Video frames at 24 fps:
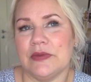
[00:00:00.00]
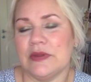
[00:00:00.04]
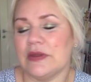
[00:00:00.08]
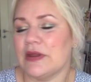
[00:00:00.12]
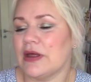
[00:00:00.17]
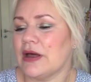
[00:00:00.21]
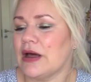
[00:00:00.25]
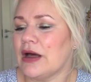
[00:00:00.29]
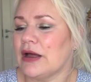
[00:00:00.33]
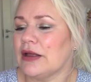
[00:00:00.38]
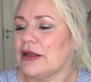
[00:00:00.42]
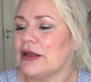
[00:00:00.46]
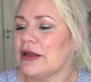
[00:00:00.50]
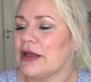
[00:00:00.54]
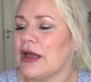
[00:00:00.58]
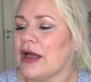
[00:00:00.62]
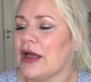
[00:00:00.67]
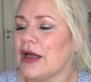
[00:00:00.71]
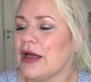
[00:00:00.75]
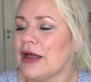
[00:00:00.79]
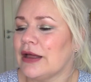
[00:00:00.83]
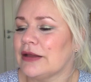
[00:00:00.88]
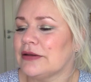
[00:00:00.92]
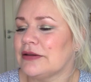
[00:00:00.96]
I
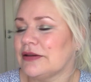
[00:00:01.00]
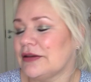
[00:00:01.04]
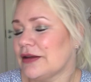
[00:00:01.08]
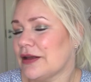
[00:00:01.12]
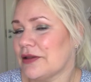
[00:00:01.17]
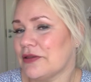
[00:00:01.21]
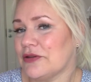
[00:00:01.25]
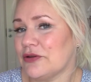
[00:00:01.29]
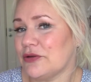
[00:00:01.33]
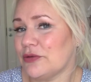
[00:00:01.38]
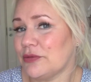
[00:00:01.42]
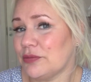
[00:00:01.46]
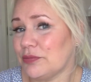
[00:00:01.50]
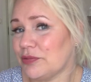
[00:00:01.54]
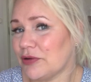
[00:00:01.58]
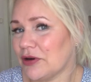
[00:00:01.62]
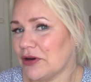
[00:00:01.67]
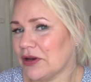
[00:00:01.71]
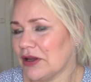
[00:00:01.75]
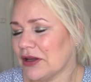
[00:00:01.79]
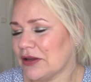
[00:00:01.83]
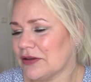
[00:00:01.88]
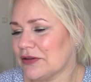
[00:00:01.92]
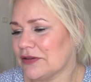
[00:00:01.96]
had another
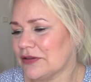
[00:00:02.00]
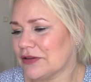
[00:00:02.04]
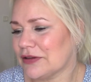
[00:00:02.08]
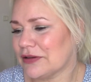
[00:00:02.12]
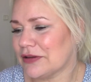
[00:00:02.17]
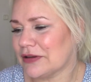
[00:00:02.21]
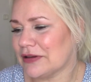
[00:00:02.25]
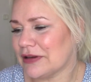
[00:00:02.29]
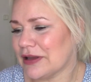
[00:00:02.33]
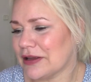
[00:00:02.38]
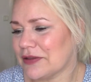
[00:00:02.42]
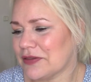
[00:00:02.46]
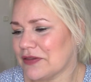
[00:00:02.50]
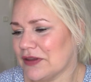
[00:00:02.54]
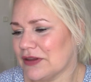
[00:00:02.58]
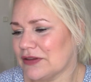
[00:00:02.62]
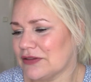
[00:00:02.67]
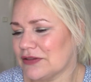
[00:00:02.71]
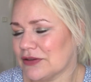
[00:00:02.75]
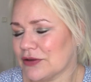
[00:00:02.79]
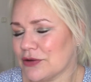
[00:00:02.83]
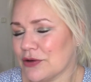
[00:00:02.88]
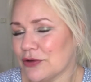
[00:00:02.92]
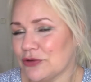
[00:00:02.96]
product like
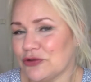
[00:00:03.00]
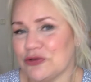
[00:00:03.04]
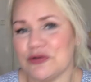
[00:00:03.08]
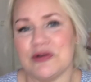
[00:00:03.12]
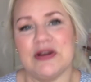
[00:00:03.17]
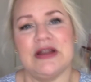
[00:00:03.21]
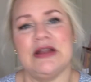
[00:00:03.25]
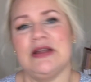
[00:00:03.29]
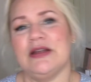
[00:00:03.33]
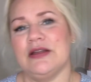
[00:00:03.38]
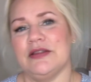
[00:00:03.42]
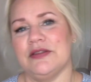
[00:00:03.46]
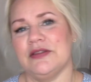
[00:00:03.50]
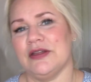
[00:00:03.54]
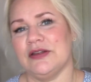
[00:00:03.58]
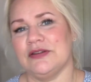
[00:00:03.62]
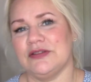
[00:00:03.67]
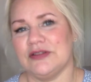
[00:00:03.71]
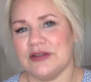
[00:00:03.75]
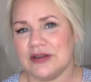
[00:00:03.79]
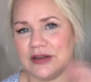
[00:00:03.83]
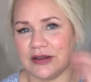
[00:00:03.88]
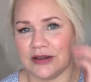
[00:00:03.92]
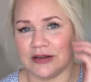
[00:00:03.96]
this, a contouring,
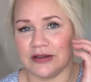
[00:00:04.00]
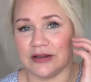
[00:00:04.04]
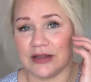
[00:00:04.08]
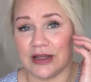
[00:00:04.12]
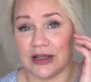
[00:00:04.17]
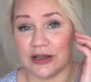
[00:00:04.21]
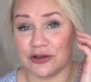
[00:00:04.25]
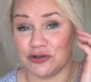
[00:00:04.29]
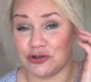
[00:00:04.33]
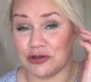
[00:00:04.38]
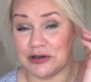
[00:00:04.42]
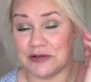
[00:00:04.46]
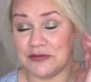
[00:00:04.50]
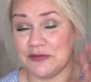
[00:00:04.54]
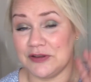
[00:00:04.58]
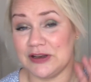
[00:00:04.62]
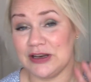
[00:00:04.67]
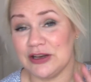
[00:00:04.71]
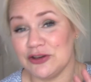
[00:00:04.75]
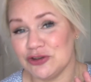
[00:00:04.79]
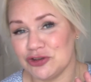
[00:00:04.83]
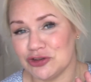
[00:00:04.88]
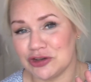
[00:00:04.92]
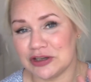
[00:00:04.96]
that I actually
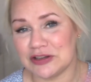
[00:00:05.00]
finished.